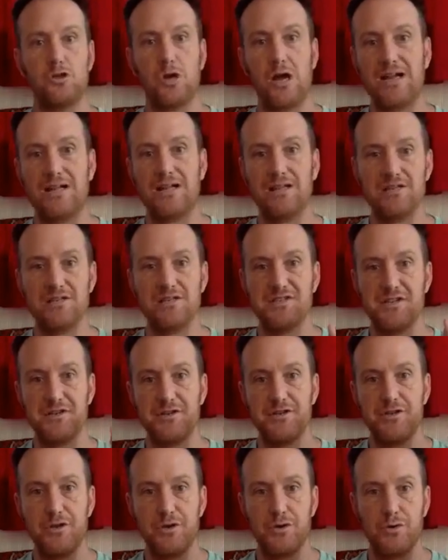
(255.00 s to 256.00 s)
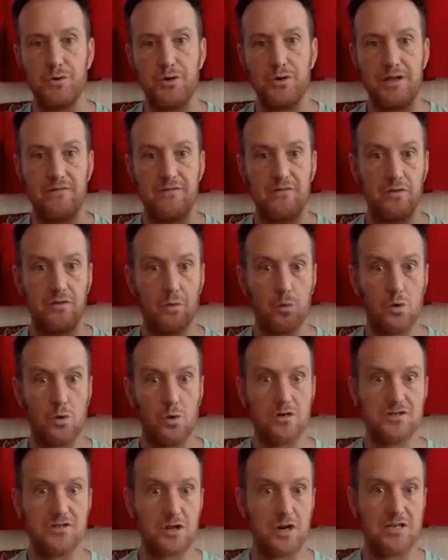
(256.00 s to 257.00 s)
try to listen to even the
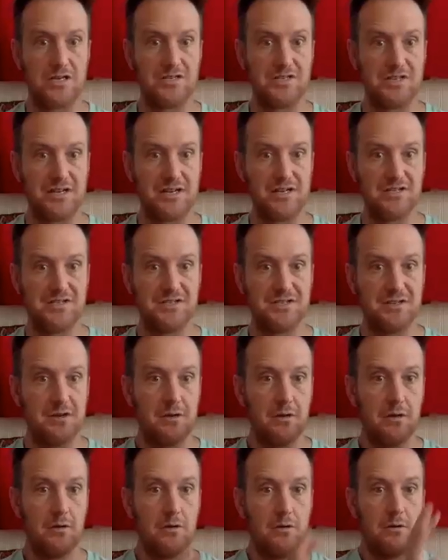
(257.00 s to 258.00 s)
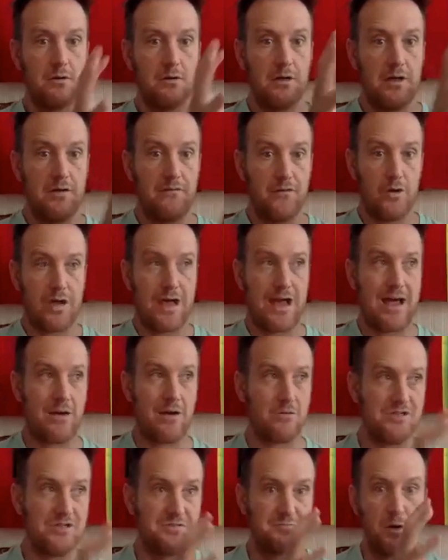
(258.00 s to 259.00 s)
worst craziness. If you
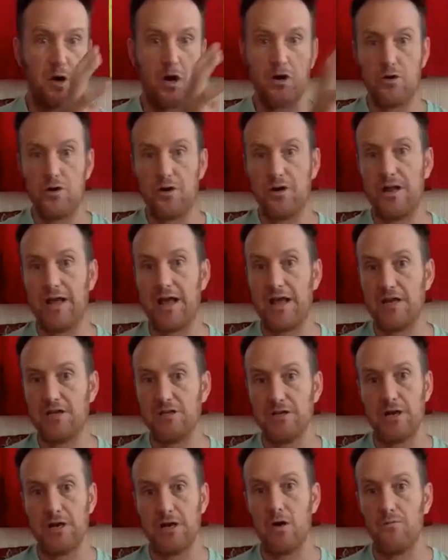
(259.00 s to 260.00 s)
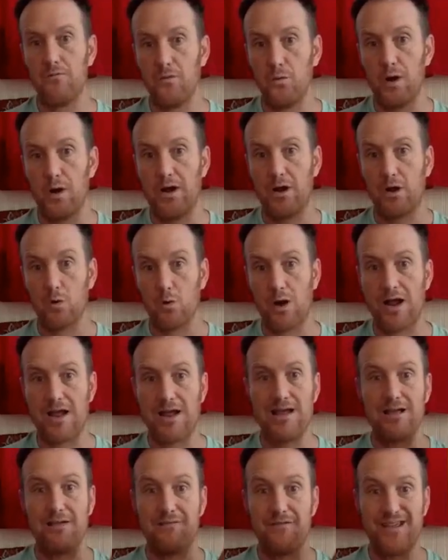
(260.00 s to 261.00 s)
can respond or engage in a helpful way,
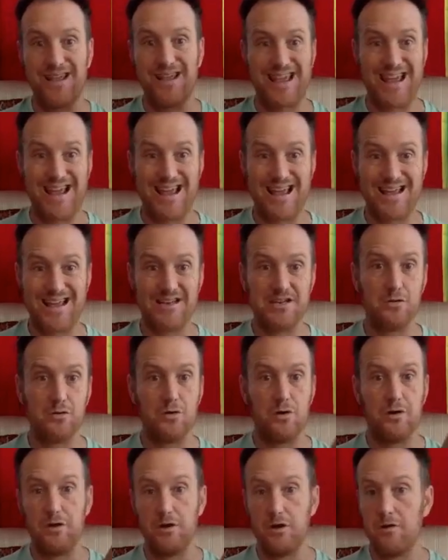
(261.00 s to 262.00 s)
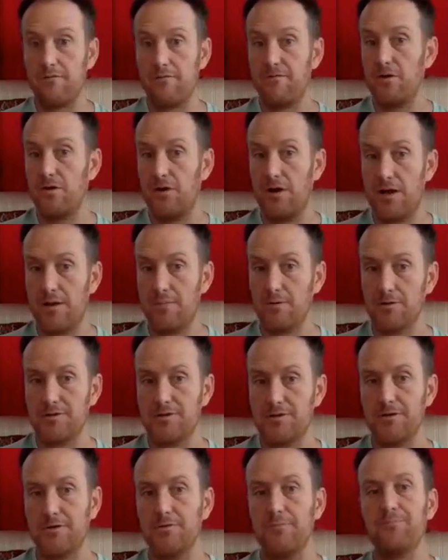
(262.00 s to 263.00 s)
great. If you can't or you don't feel
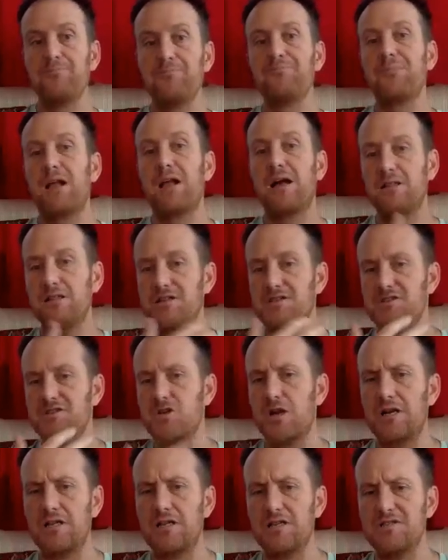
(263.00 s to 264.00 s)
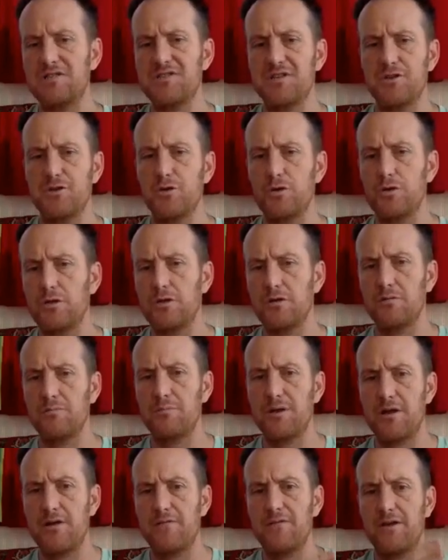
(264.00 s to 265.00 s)
able to, at least try to listen to a
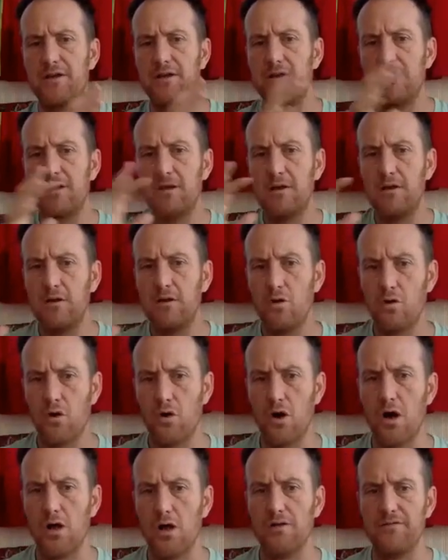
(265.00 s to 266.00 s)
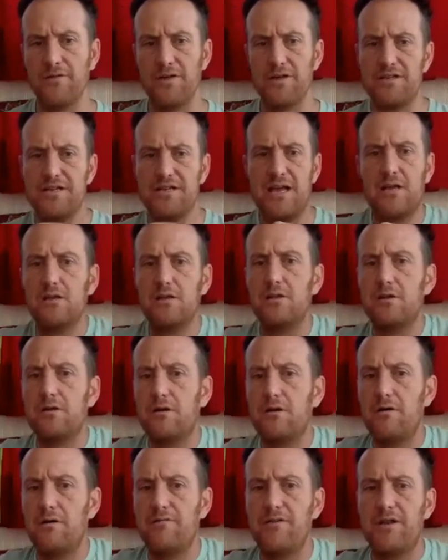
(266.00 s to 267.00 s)
little bit of it or all of it, take a
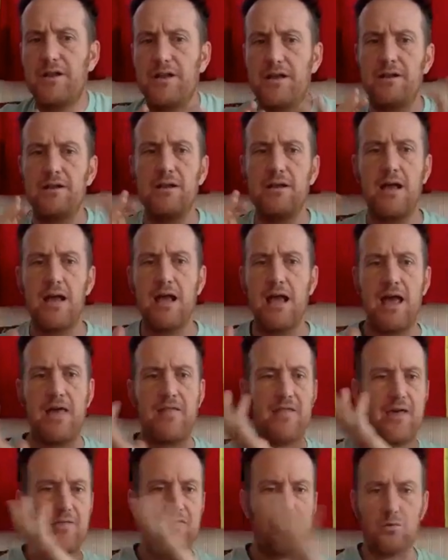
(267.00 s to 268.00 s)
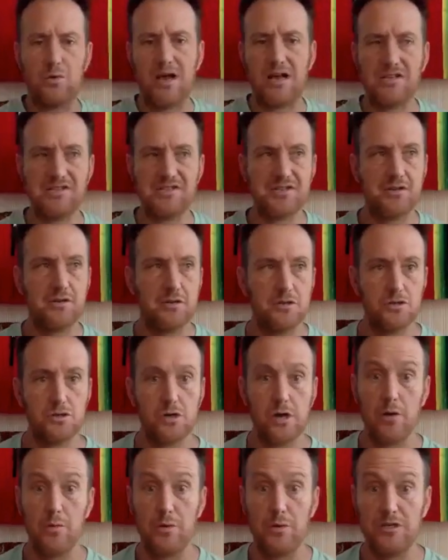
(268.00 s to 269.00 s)
little of it in, and then the rest,
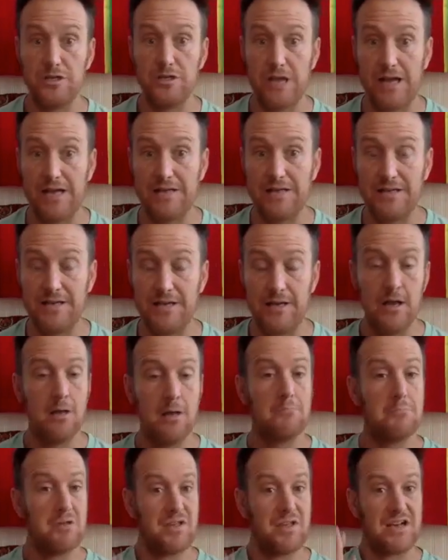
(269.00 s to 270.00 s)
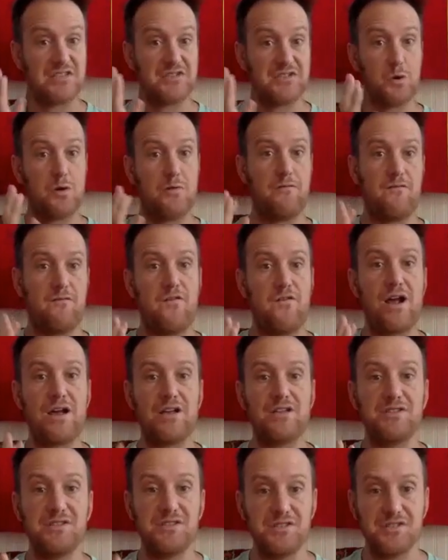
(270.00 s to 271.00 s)
try to reject it. But that's where
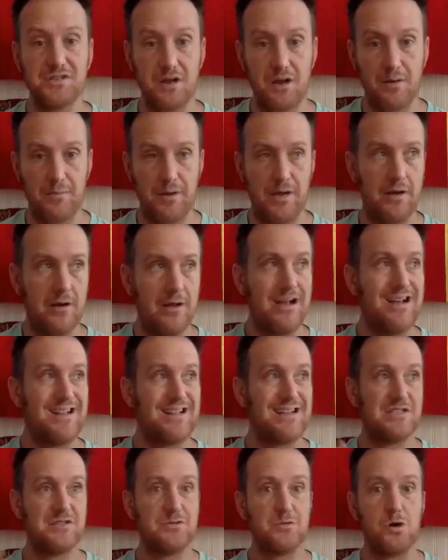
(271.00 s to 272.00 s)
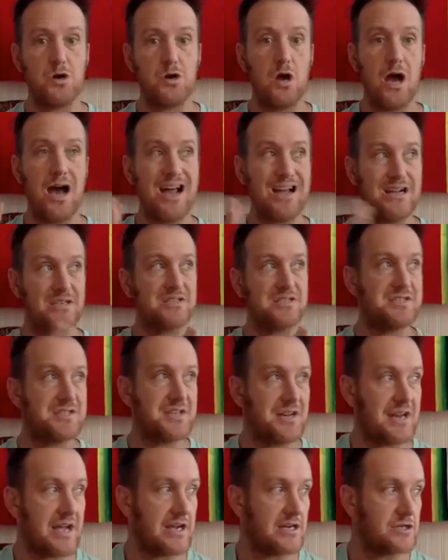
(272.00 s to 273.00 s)
friends come in. That's where
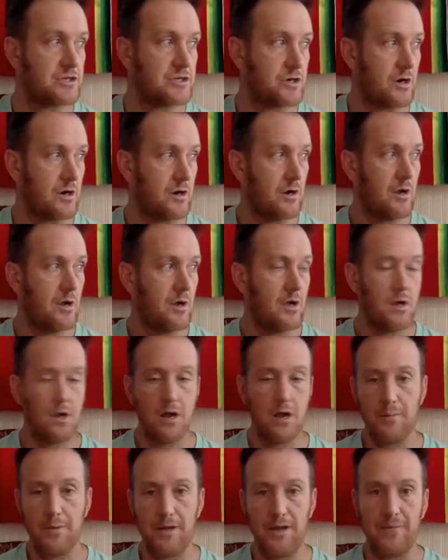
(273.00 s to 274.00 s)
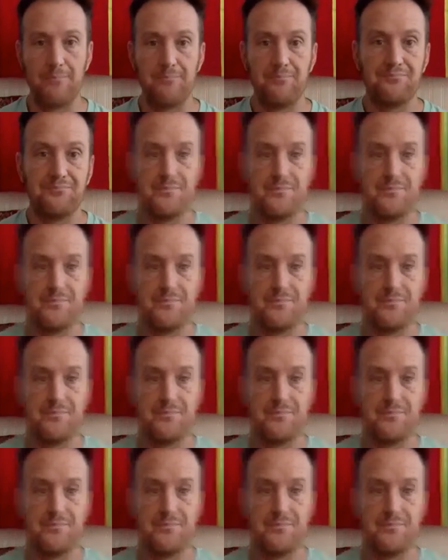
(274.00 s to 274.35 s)
hikes in nature come in.